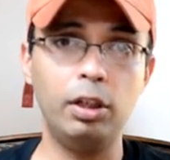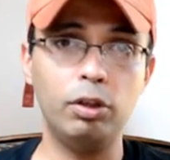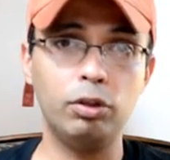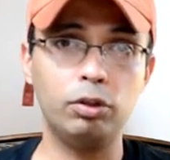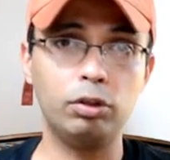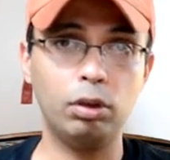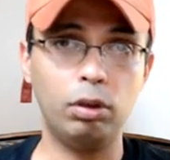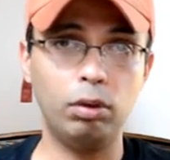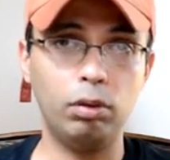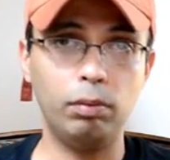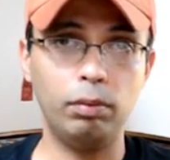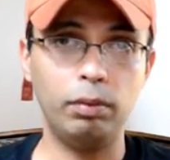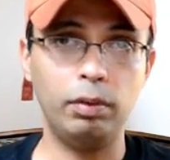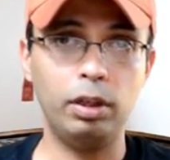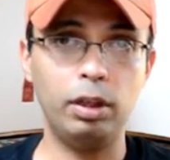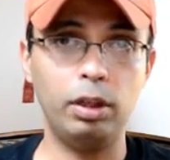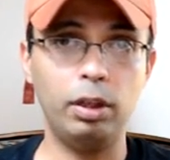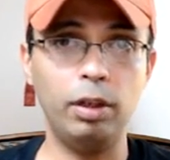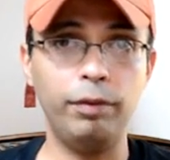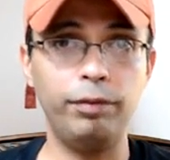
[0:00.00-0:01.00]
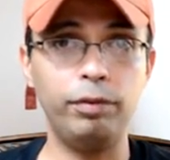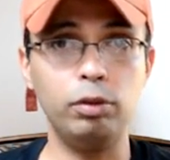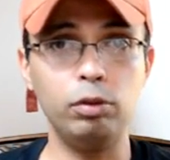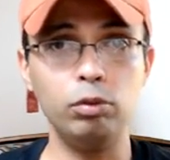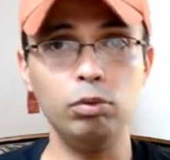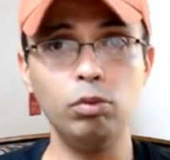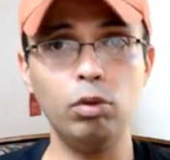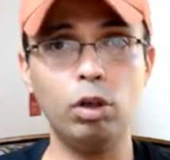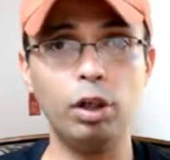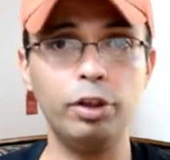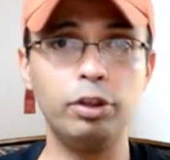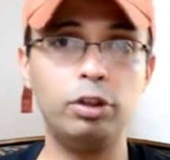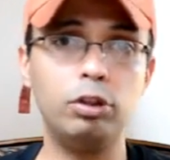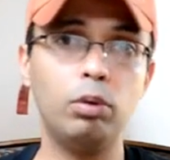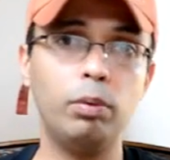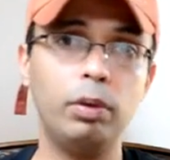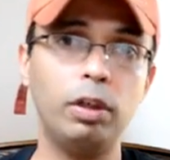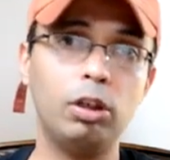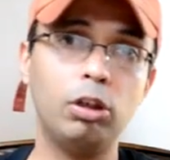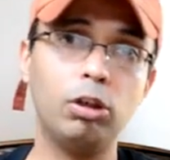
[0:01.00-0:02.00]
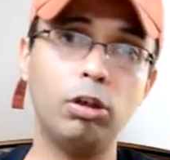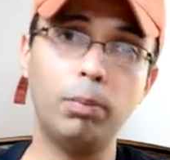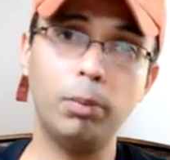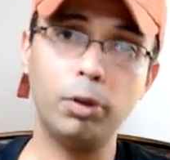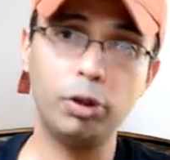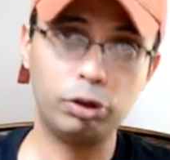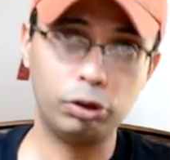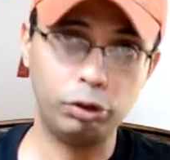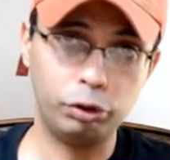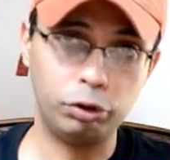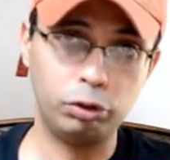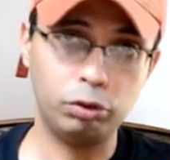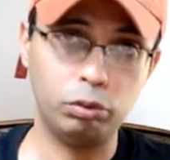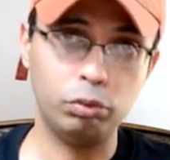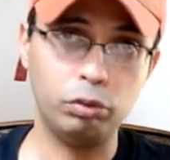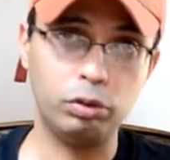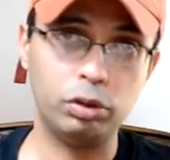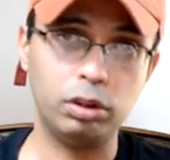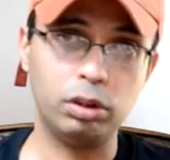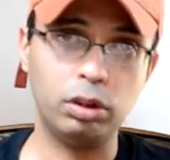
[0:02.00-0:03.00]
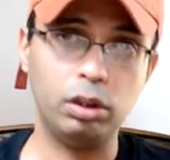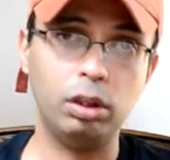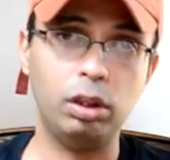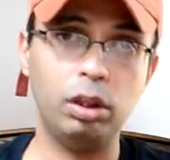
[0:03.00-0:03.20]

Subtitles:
So if you are doing commercial shoots,